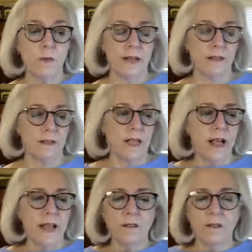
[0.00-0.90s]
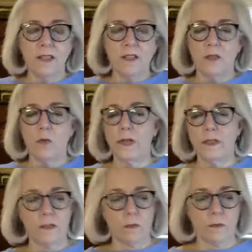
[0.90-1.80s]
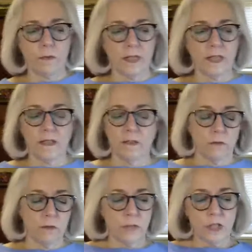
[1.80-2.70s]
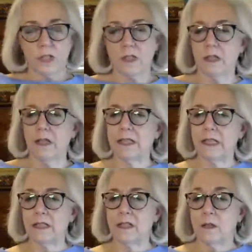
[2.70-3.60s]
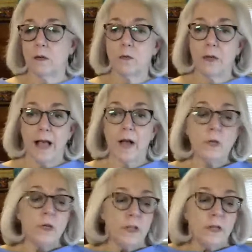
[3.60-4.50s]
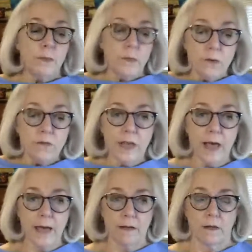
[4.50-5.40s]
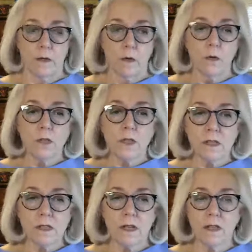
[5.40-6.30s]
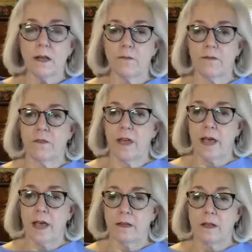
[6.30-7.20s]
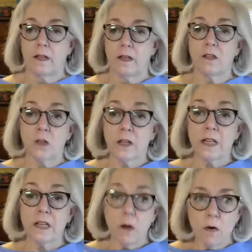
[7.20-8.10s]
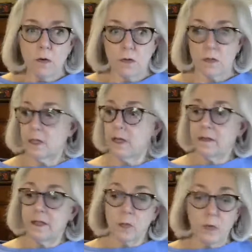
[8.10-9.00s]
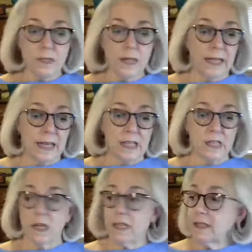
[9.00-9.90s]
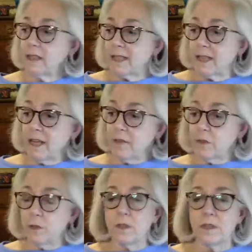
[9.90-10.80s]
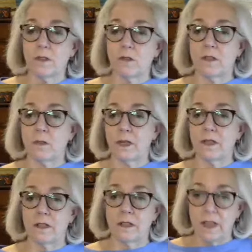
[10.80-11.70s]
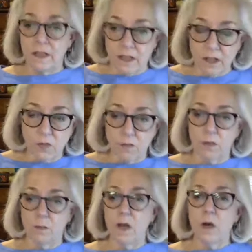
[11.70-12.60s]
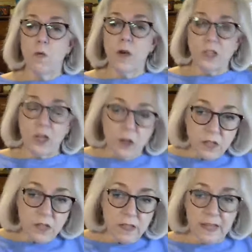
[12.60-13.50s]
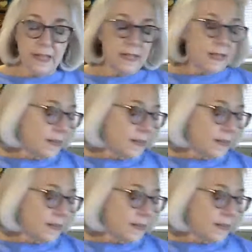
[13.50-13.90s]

wait, I don't think the witnesses were really in the room when she signed it. Well, how are you going to prove that? Who's going to stand up for that? An attorney knows this will's not getting signed unless I have 2 disinterested witnesses in this room watching her sign it,